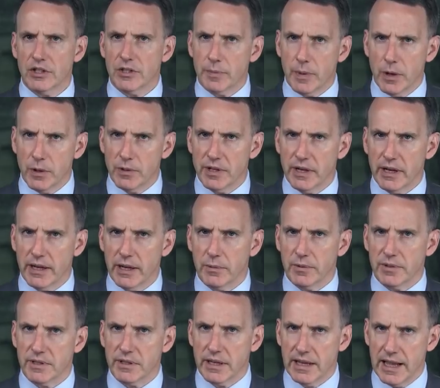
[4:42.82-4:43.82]
Supposedly, it
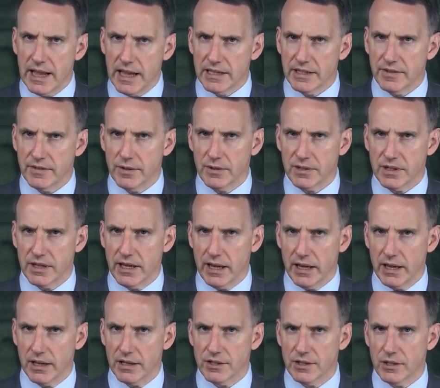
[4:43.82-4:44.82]
was the last of those
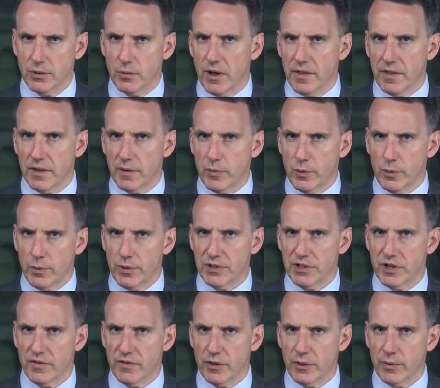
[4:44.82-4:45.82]
kings, the one that
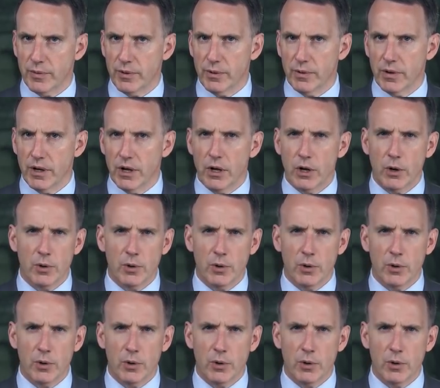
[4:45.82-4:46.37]
Brutus overthrew,